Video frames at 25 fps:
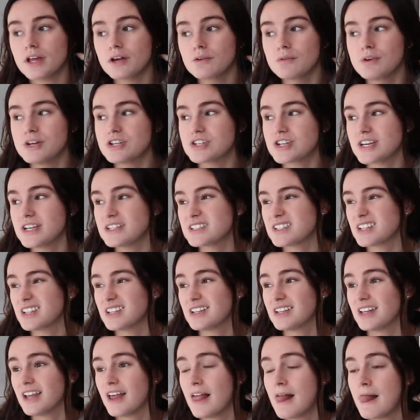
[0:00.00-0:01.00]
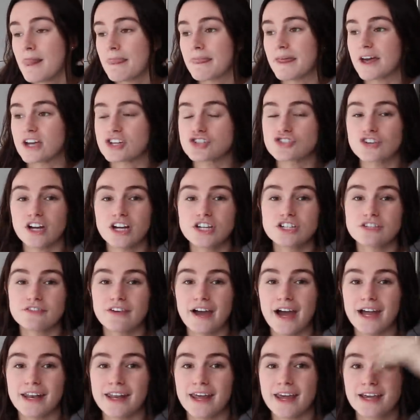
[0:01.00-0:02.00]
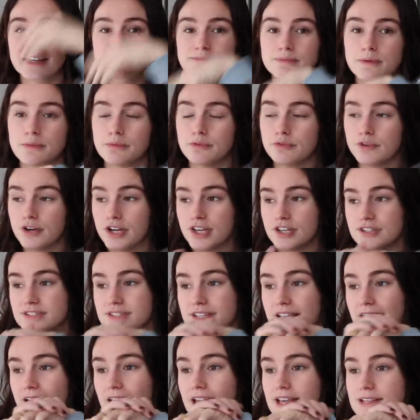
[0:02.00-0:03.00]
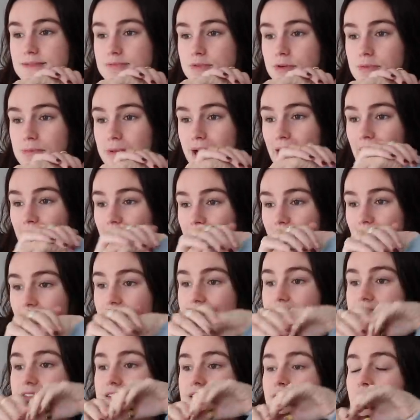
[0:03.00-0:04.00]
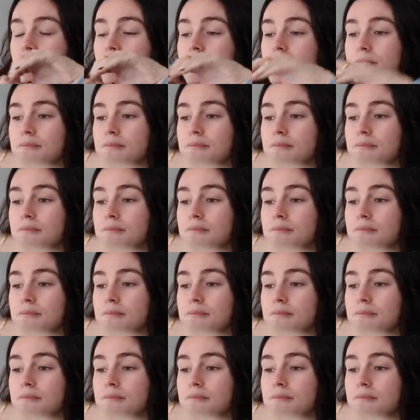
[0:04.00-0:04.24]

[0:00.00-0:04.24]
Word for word: which isn't that strange. I've had eczema before. I used to get eczema on my hands.